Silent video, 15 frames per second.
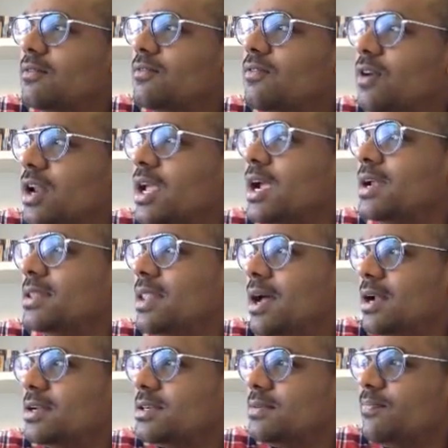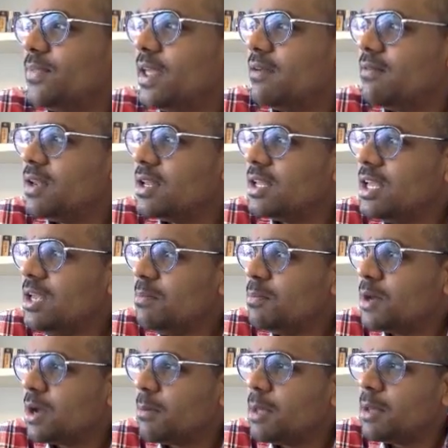forget that. They will keep
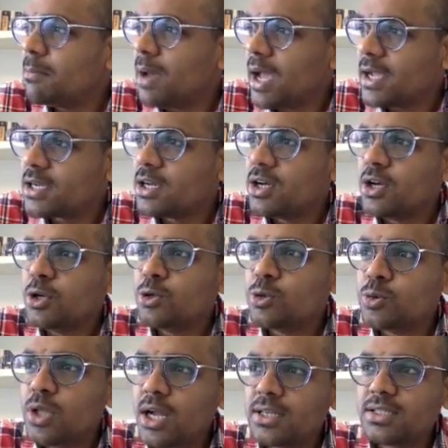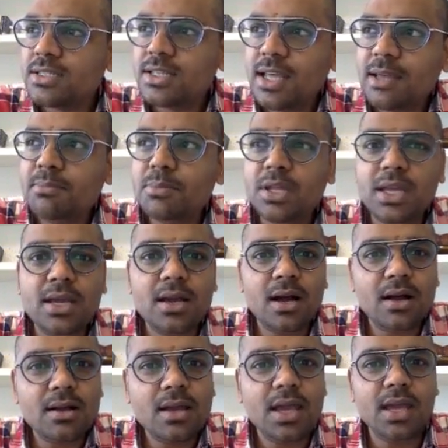coming back to that same thing
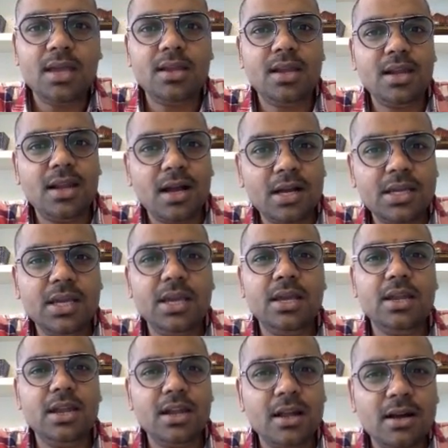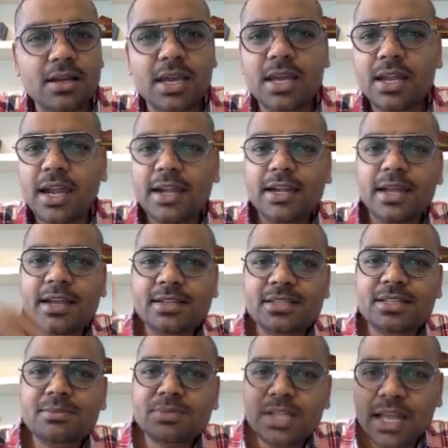again and again and again. And it
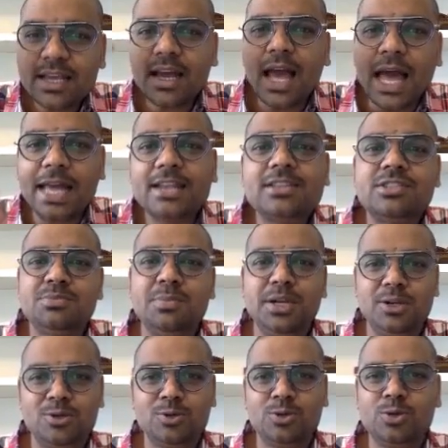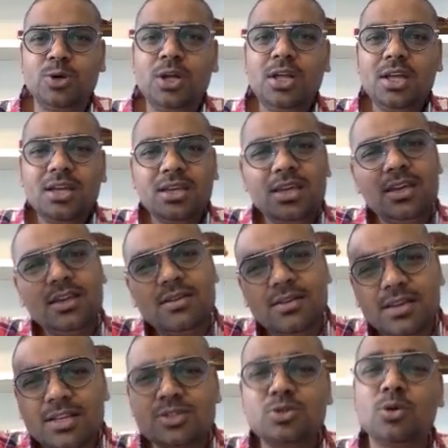seems like a harassment to you. Ki,
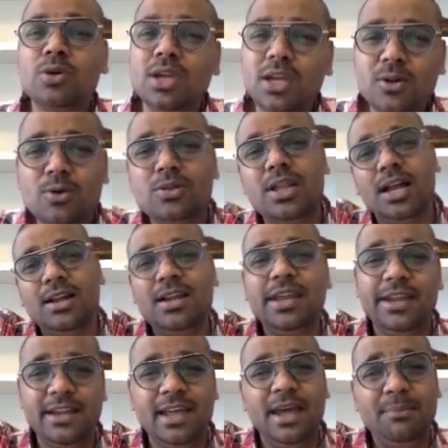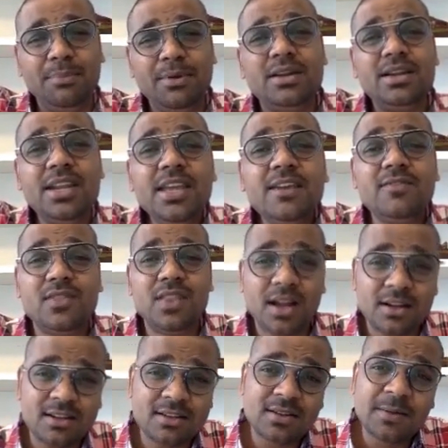it's okay, no, that day it happened. Leave
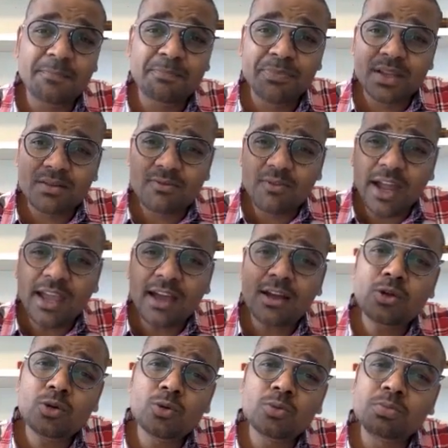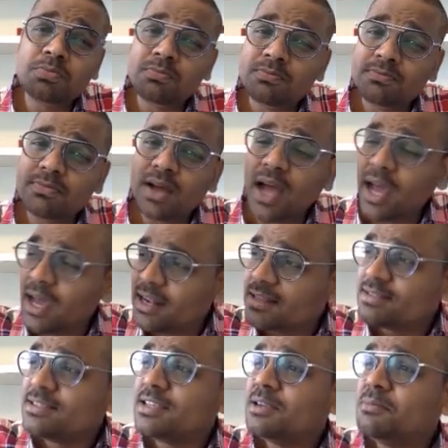that. Why are you
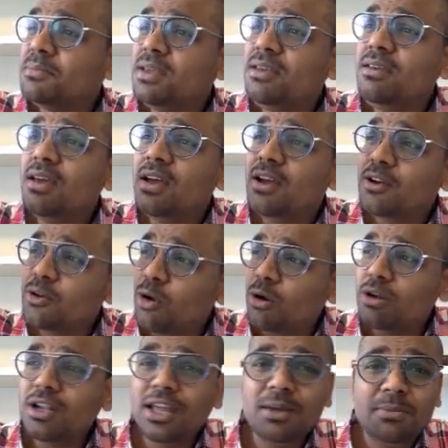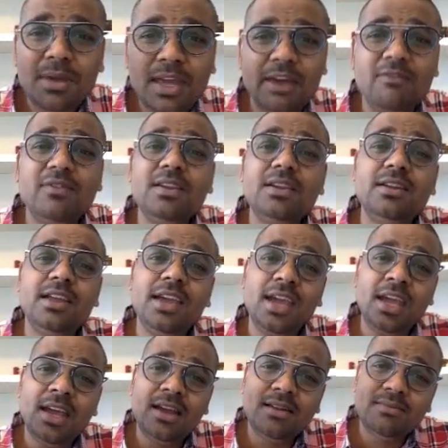harassing me, taunting me every
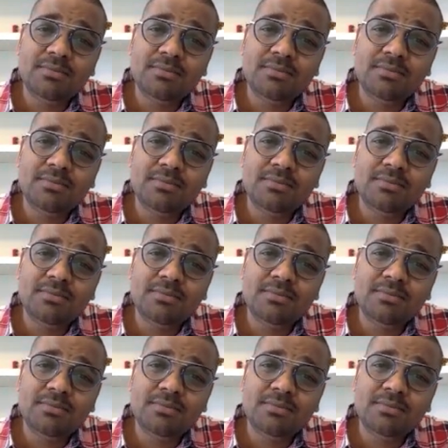day